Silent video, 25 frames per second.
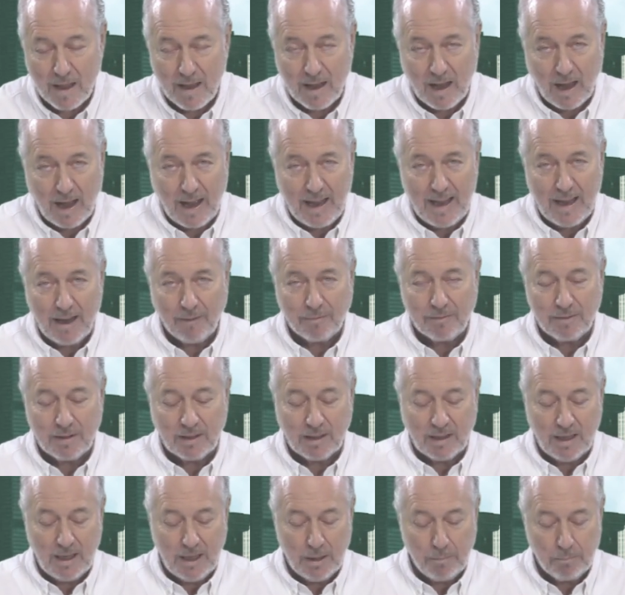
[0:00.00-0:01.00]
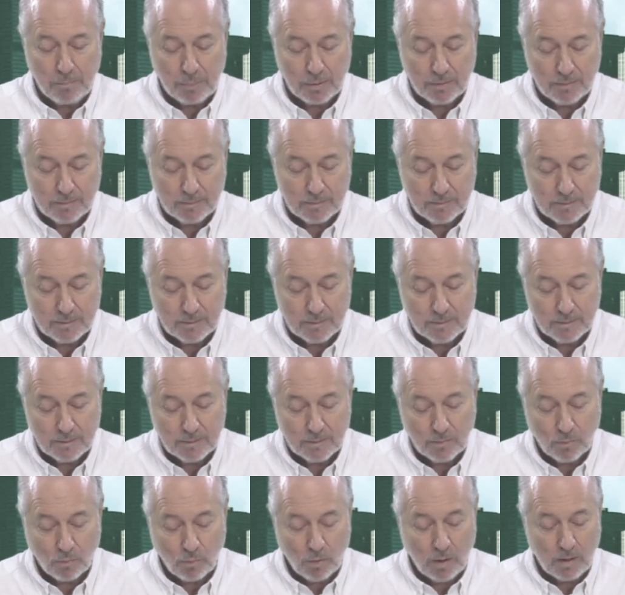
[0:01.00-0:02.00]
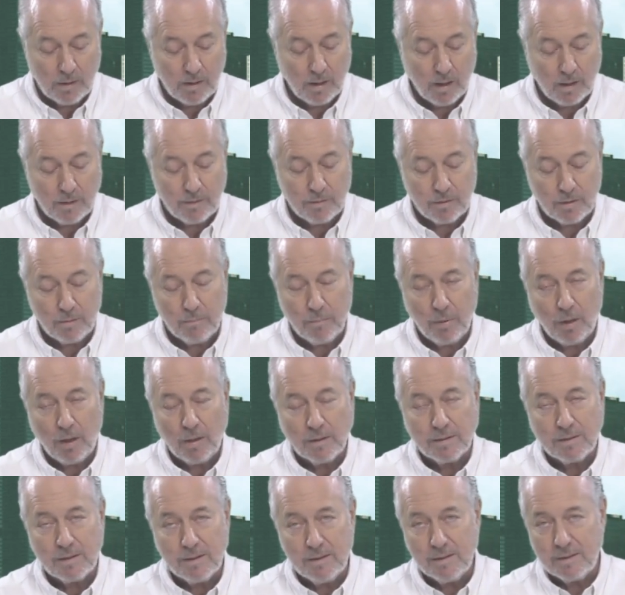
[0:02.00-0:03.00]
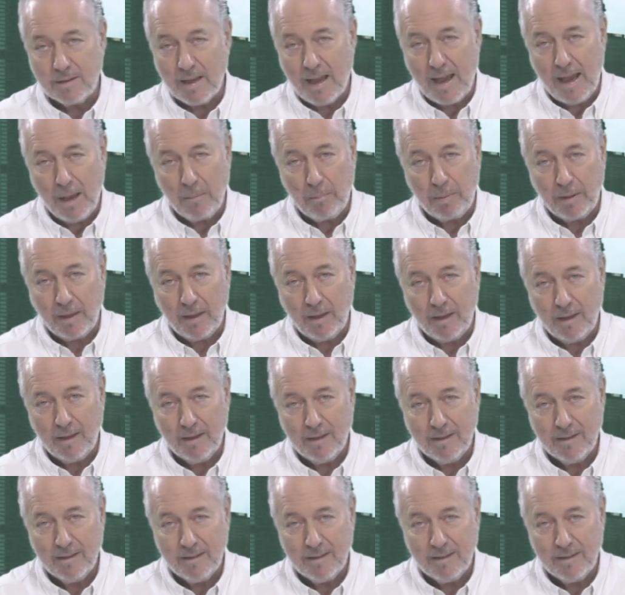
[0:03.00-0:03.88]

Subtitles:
I have to keep 100 bosses happy.